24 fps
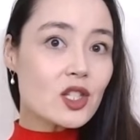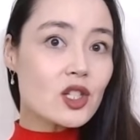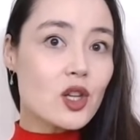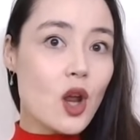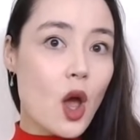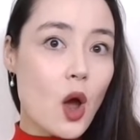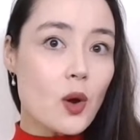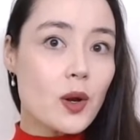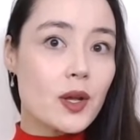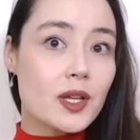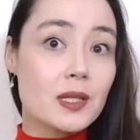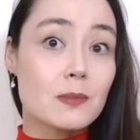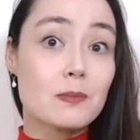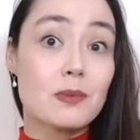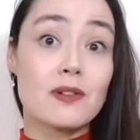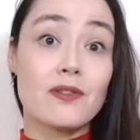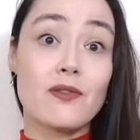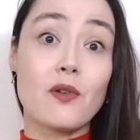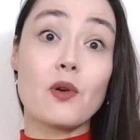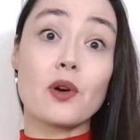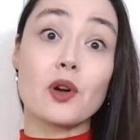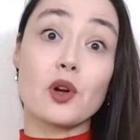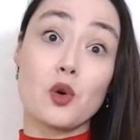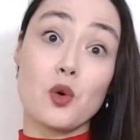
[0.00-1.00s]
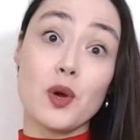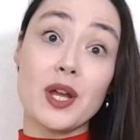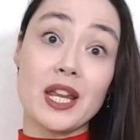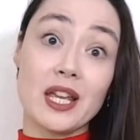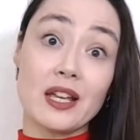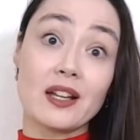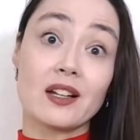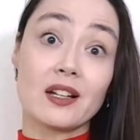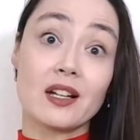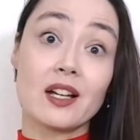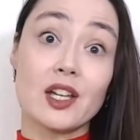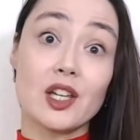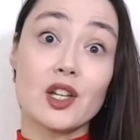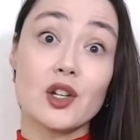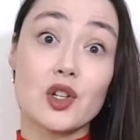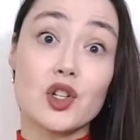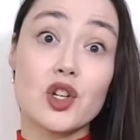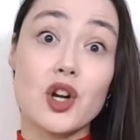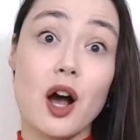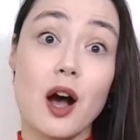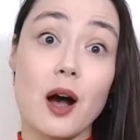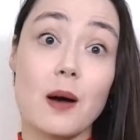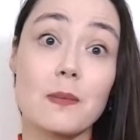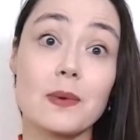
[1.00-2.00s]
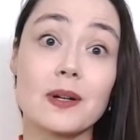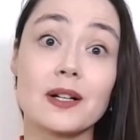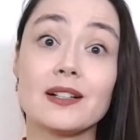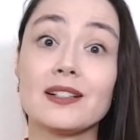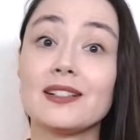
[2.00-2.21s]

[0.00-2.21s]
notice before quitting your job.